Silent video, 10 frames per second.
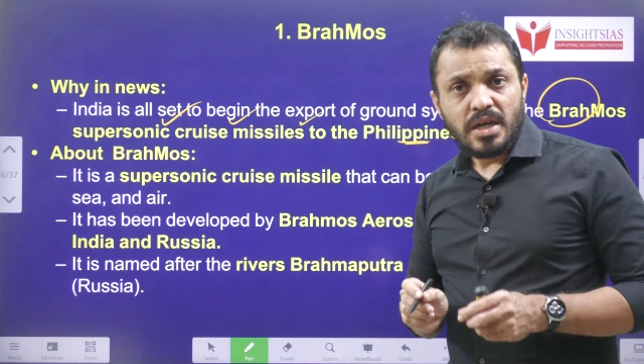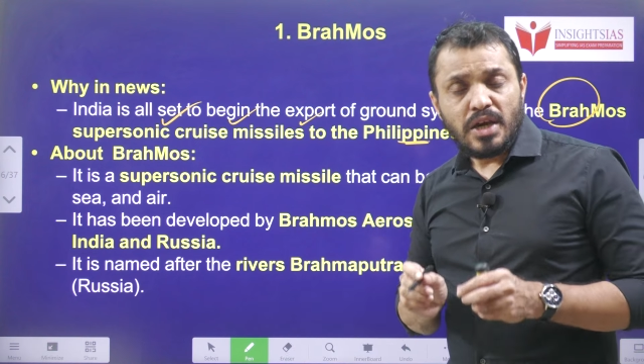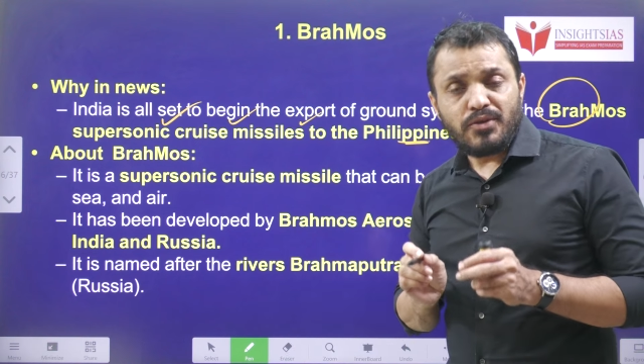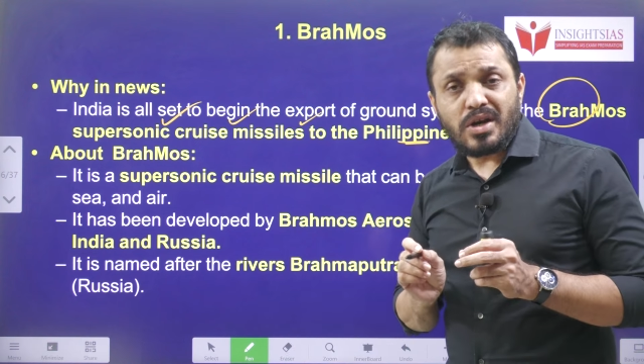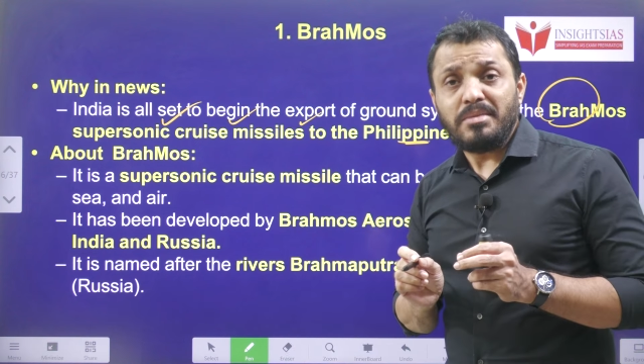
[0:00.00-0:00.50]

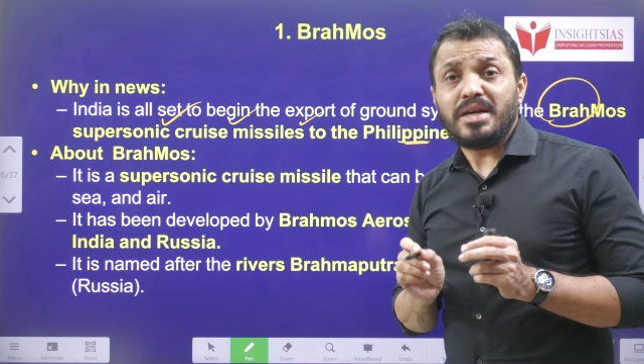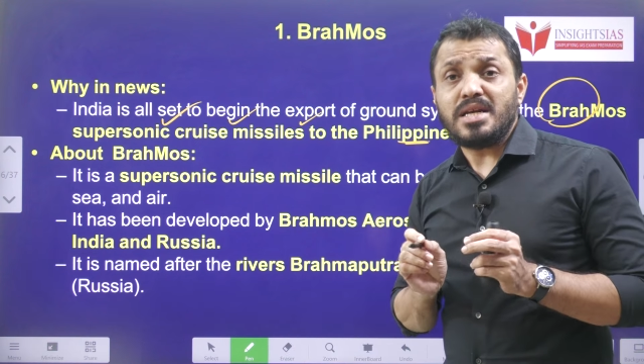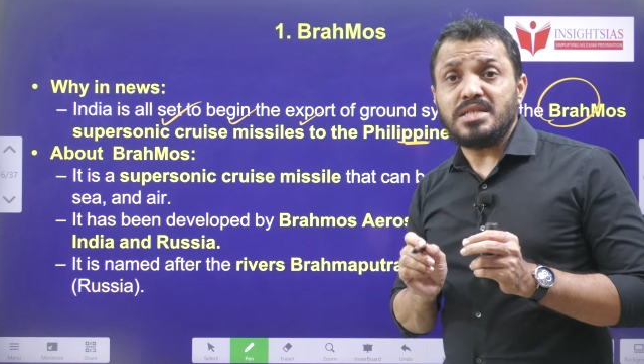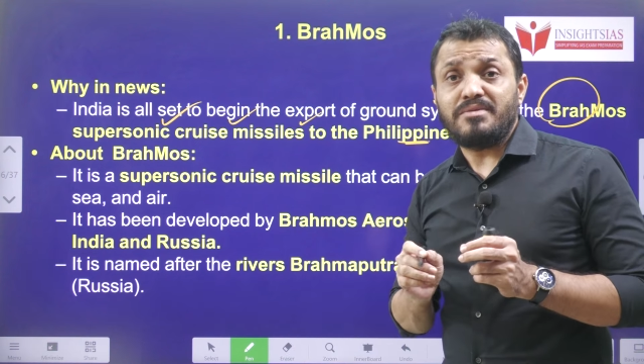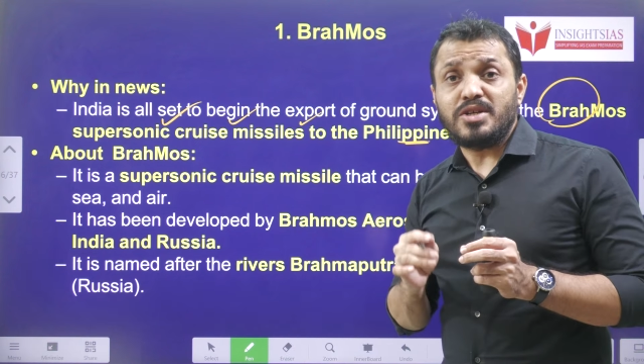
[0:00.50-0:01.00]
If you come
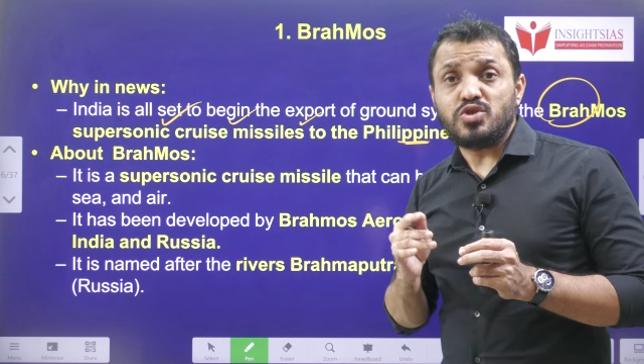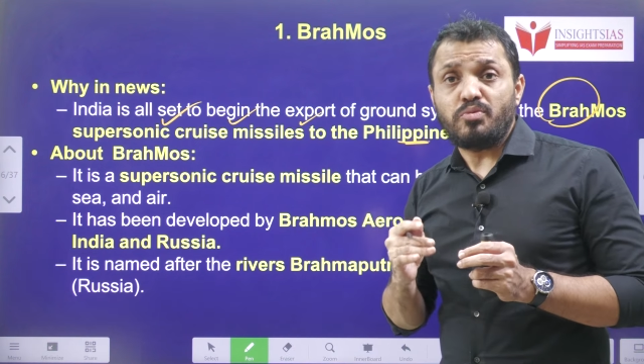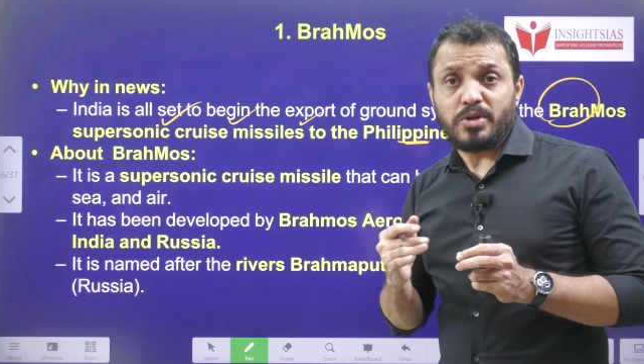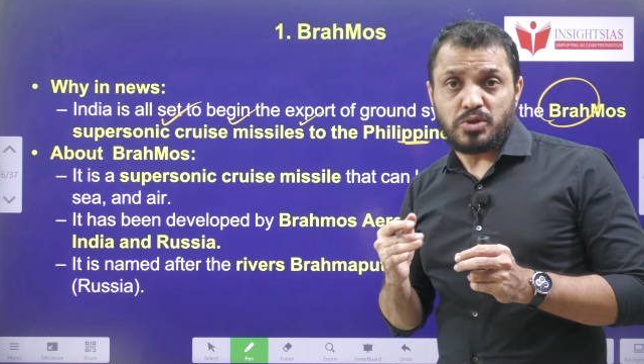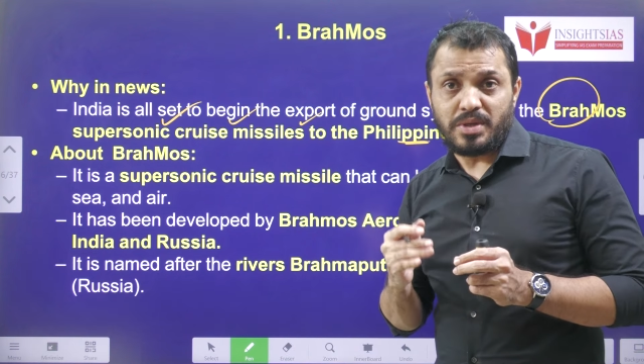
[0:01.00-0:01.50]
across the word
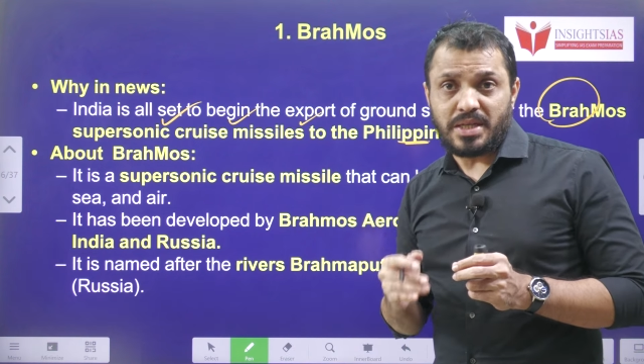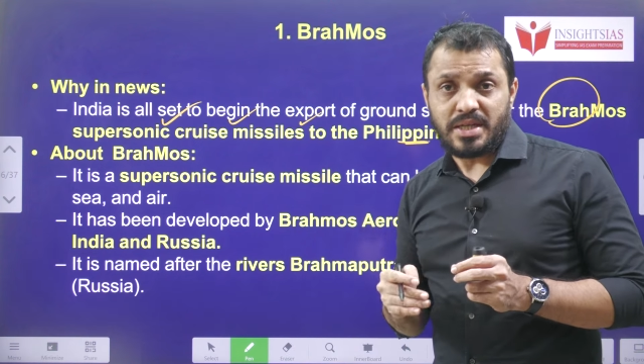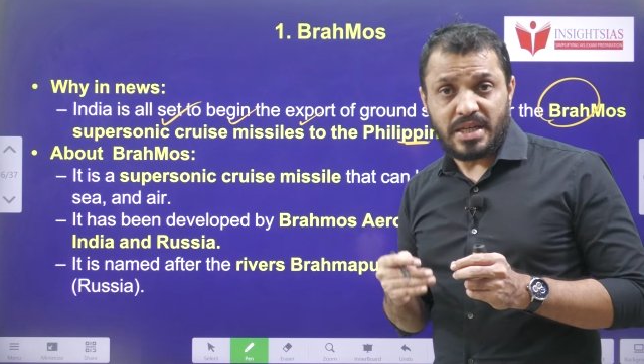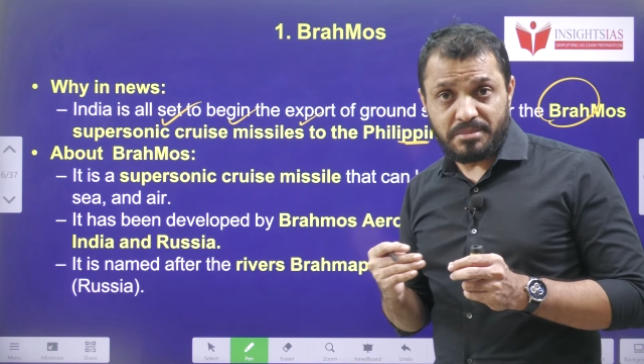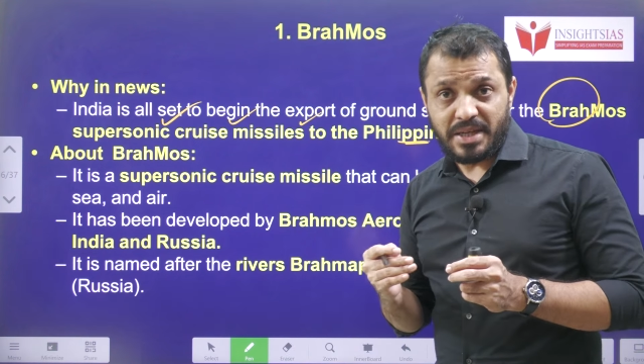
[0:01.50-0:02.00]
supersonic,
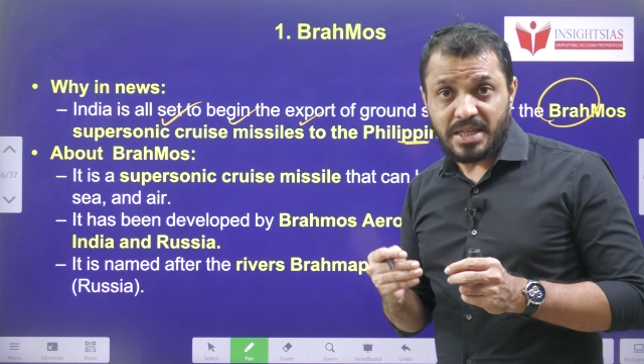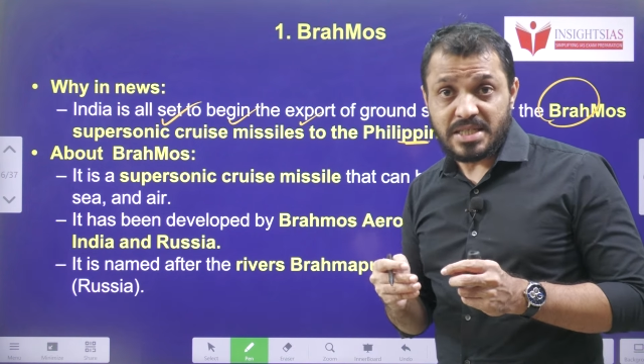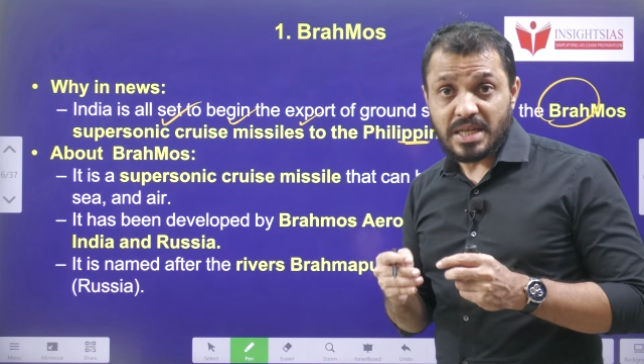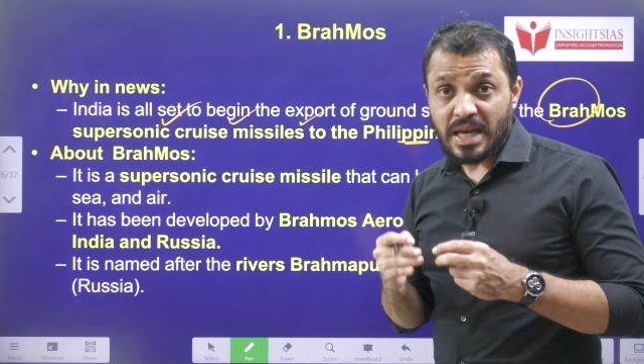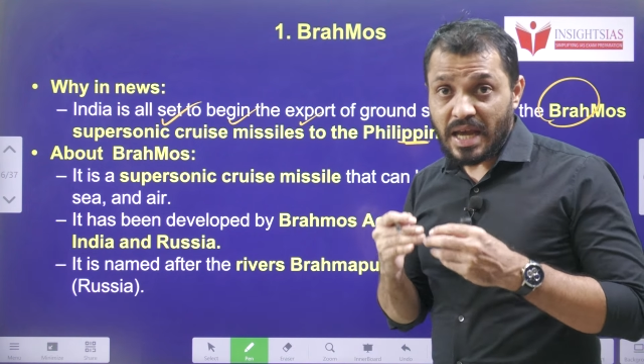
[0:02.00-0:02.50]
it
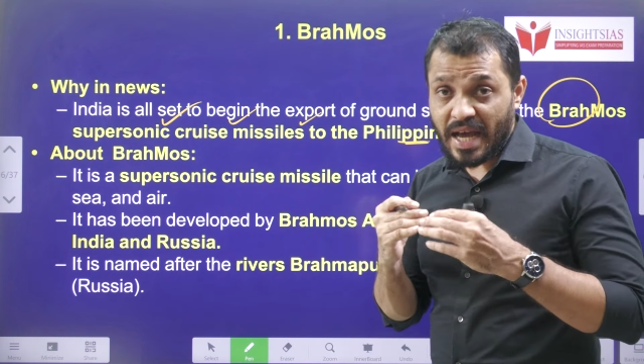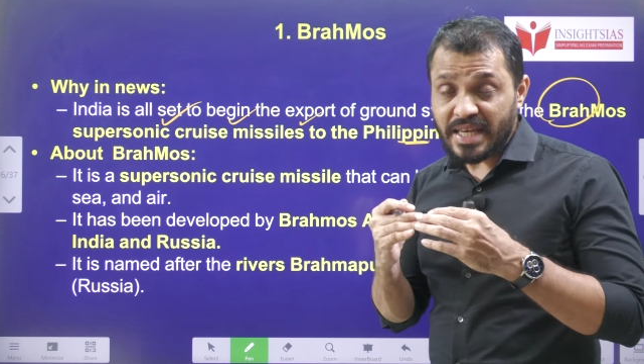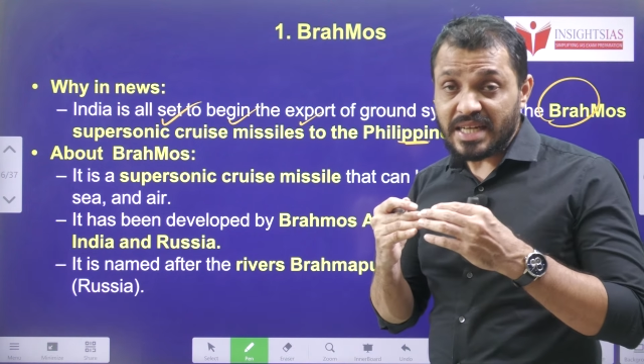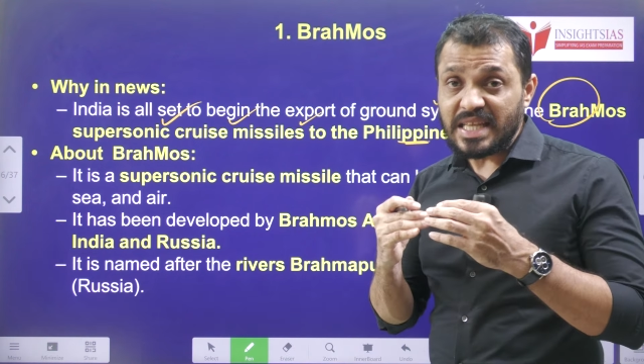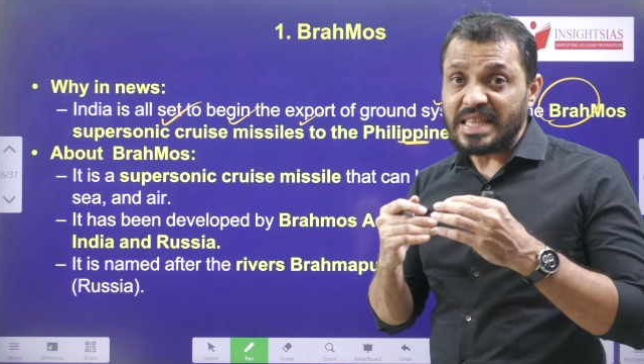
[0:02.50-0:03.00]
means
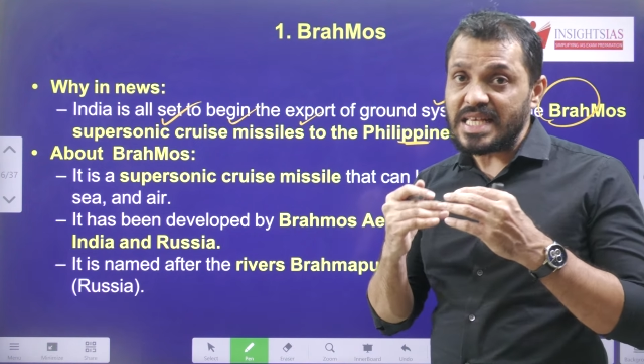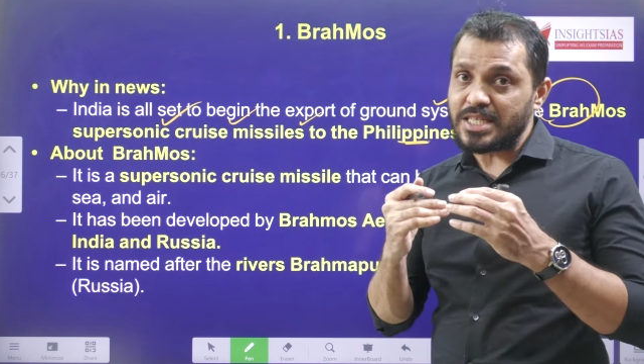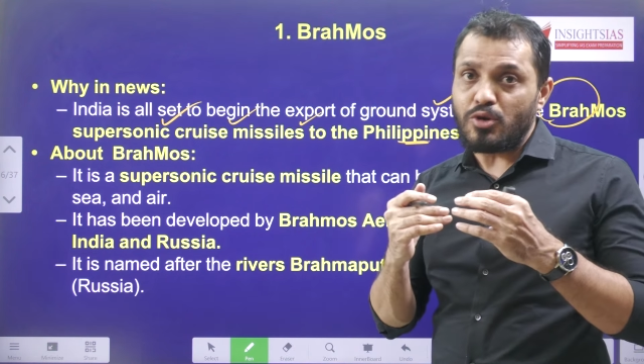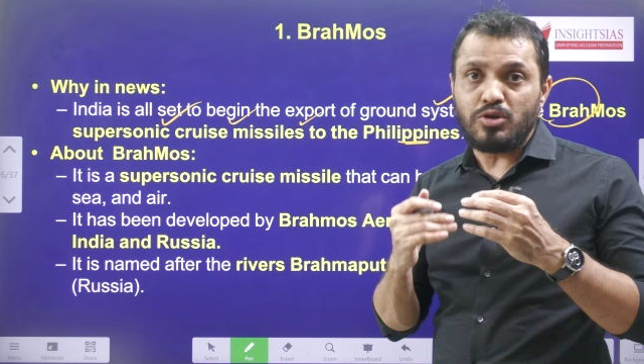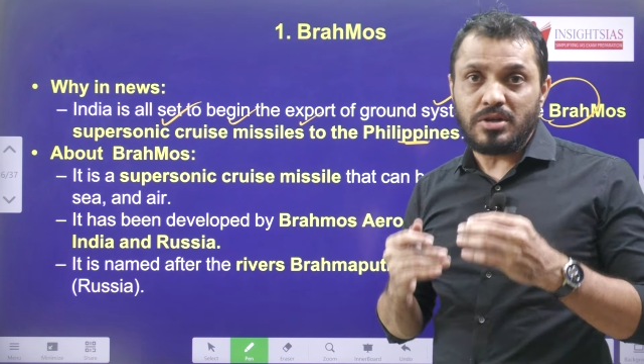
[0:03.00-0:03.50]
higher than the
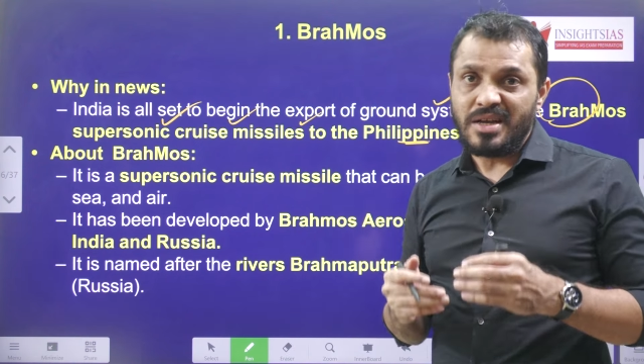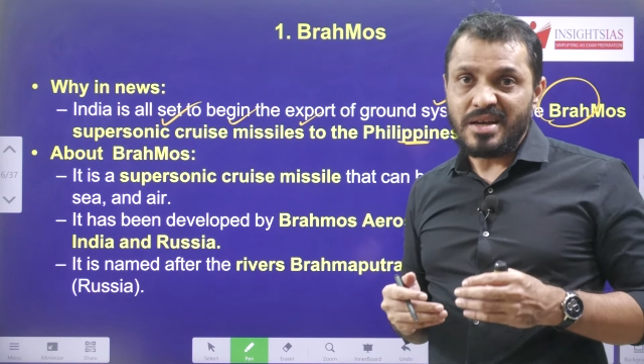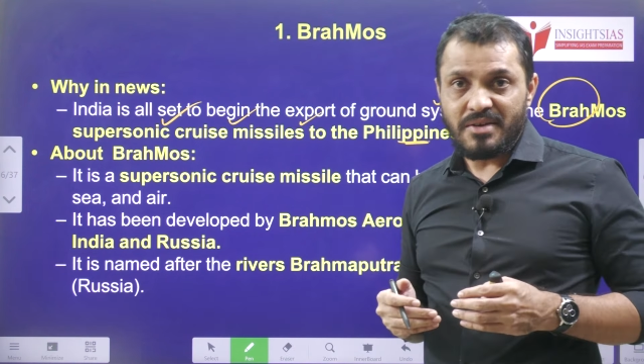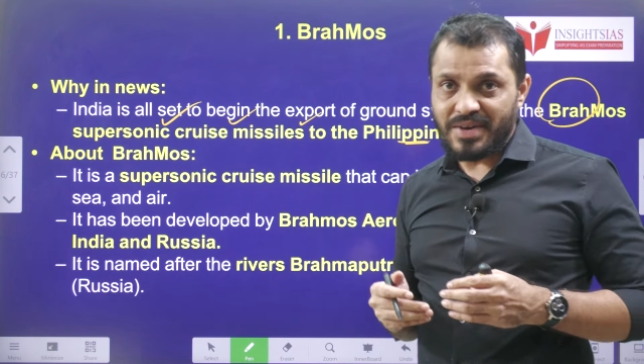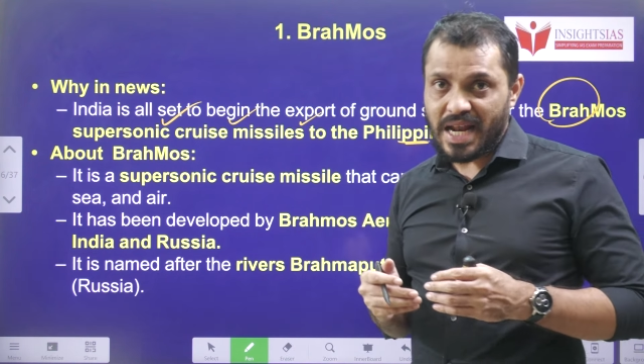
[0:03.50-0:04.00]
sound
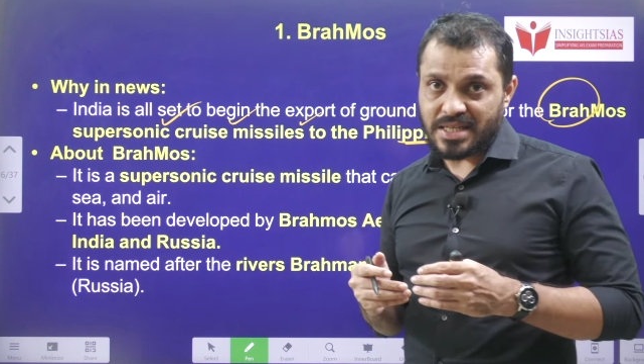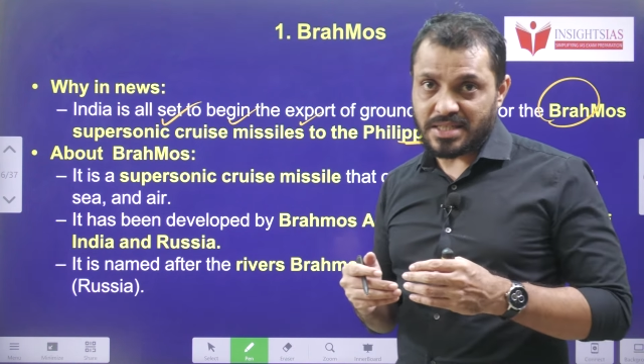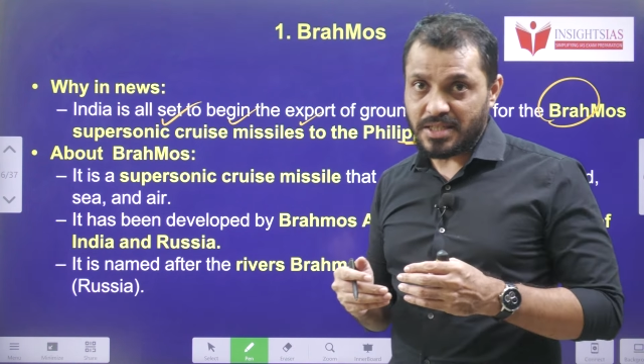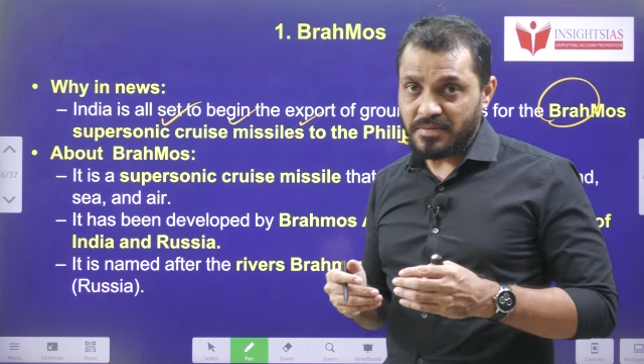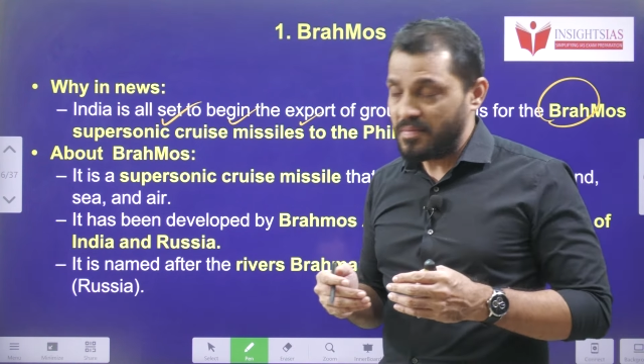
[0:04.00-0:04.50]

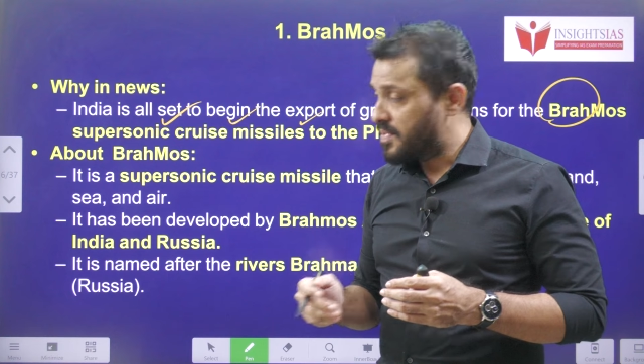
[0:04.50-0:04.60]
velocity.